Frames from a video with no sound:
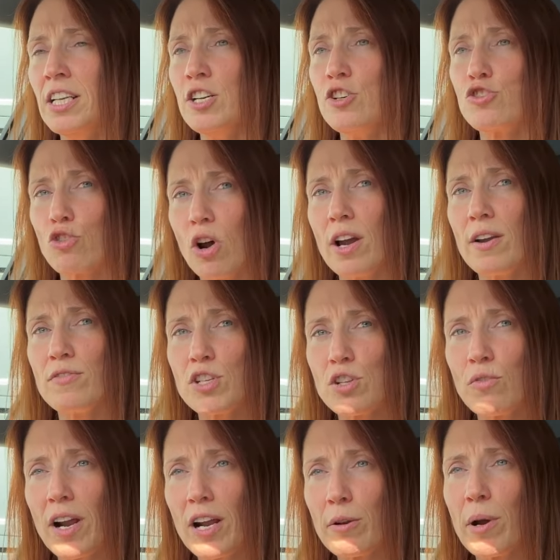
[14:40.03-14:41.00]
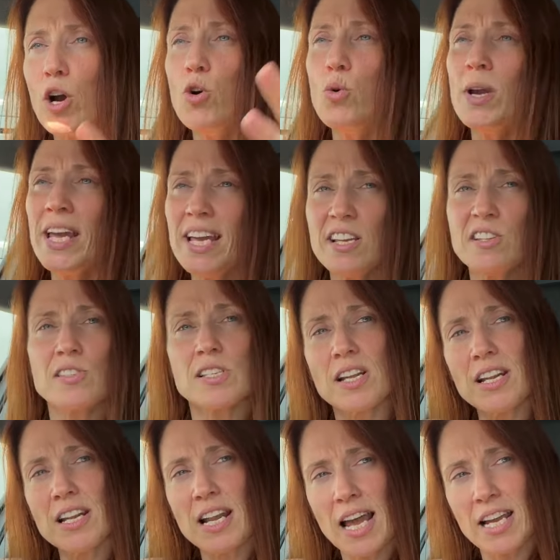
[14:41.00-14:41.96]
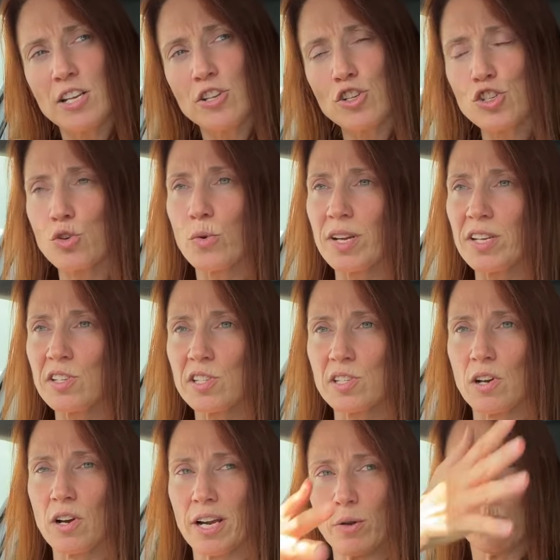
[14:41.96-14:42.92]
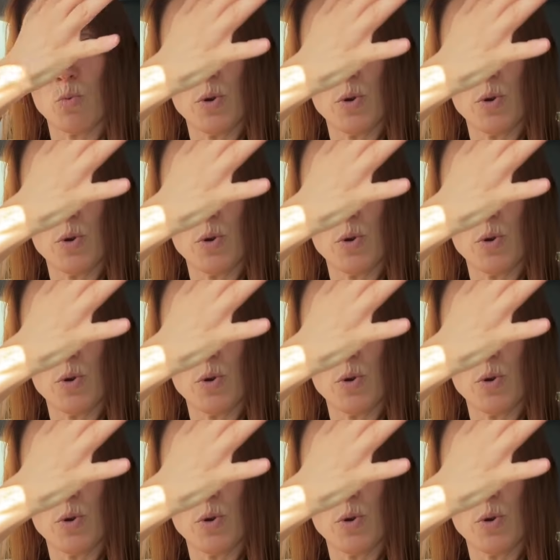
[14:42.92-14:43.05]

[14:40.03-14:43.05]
Drive to the roundabout. Oh, here's the lane choice sign.